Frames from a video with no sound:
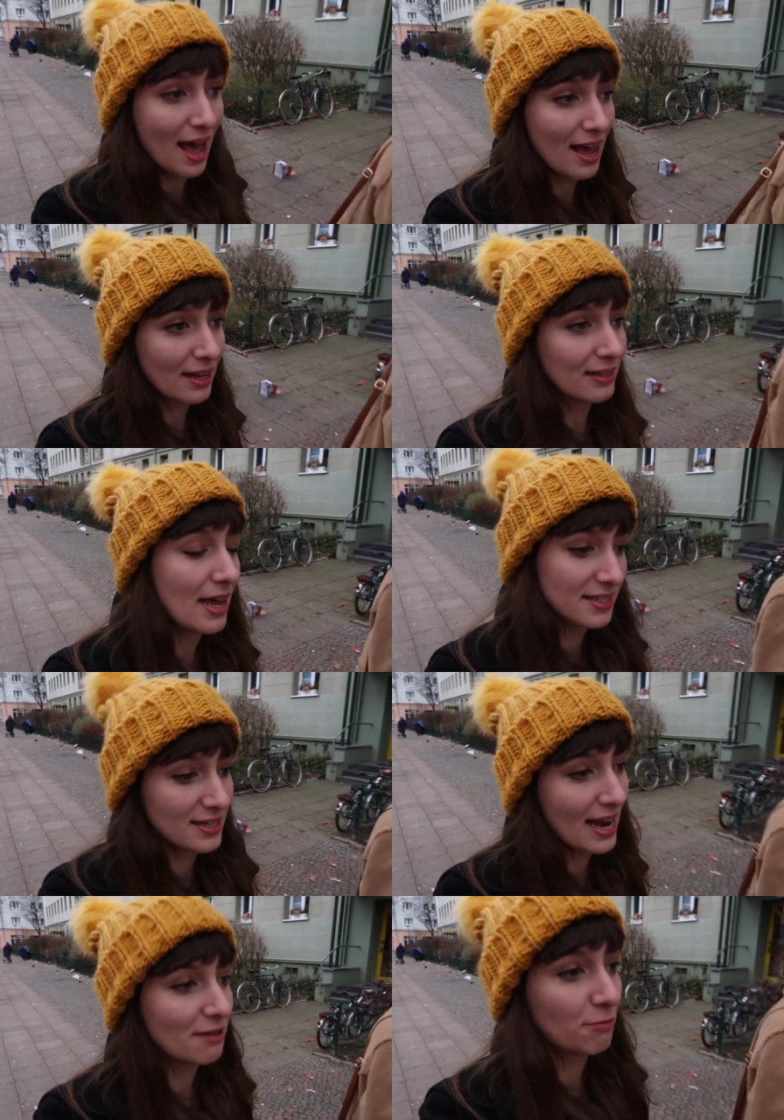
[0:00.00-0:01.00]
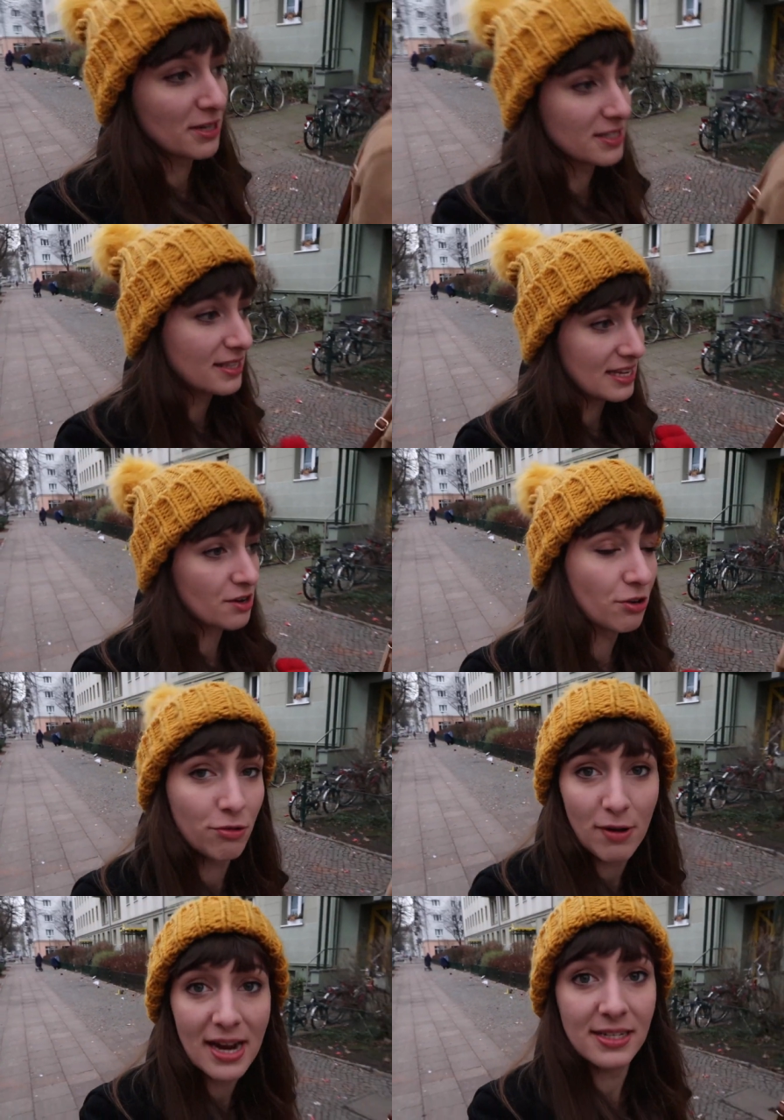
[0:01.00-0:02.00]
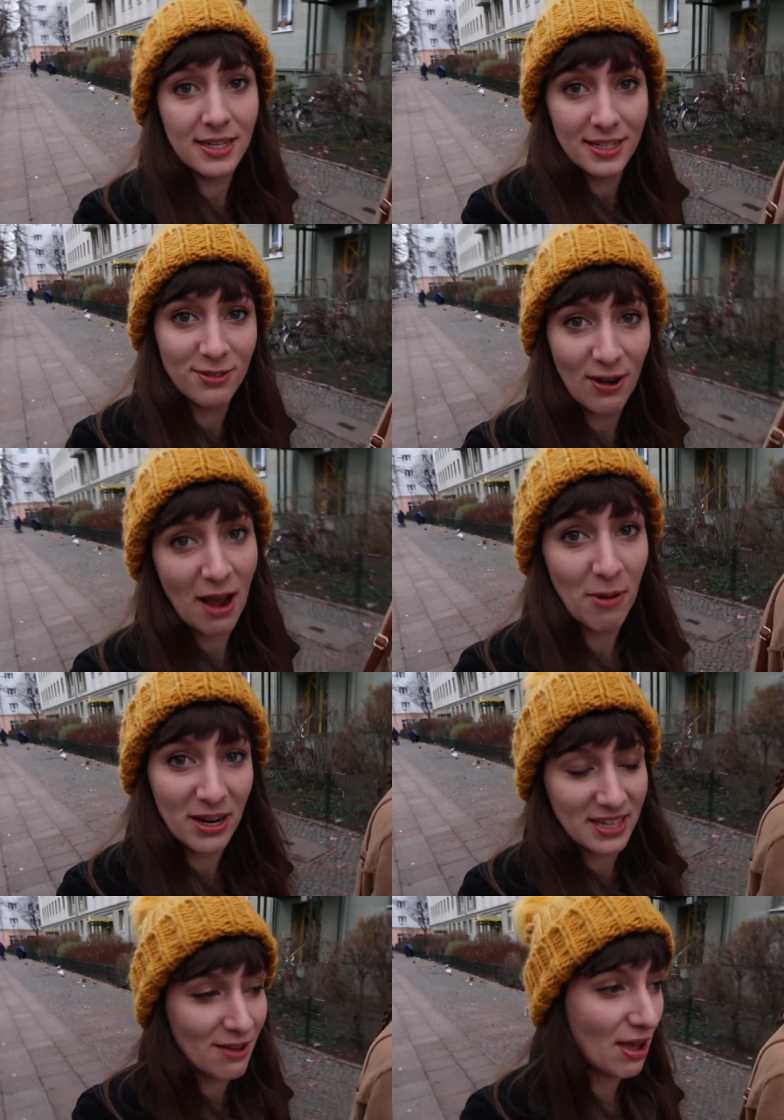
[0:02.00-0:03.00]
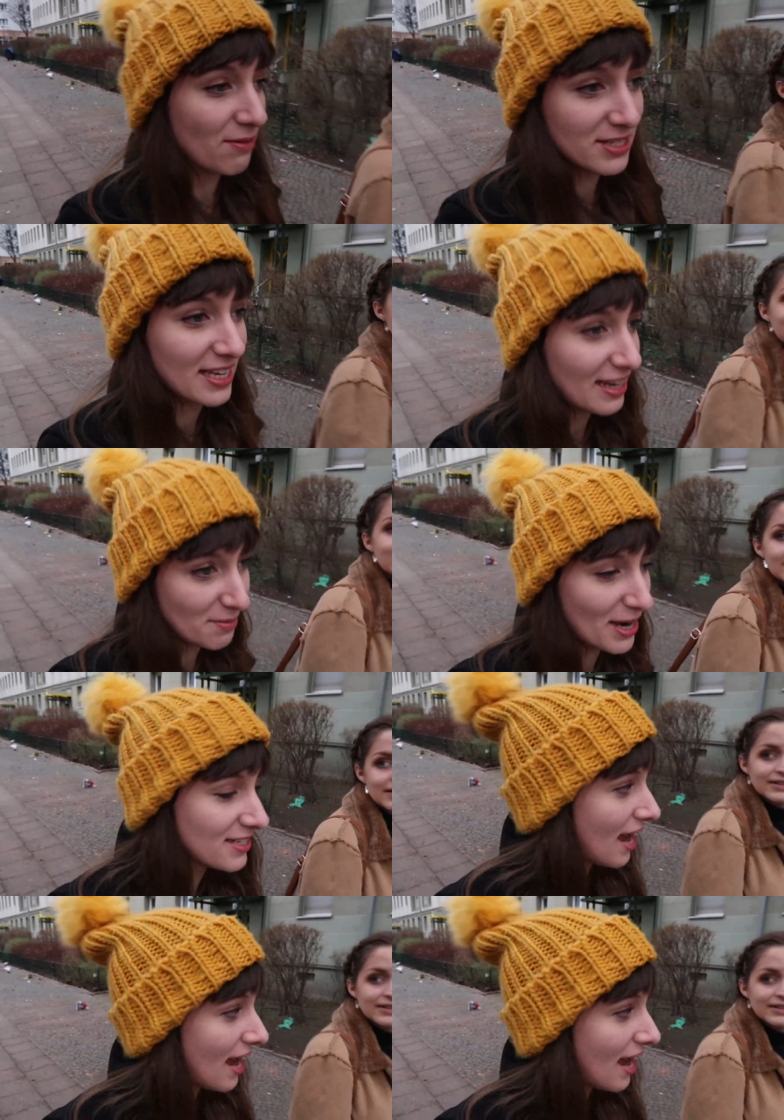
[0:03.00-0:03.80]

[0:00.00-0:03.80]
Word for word: Uh, last night was the craziest fireworks I've ever seen in my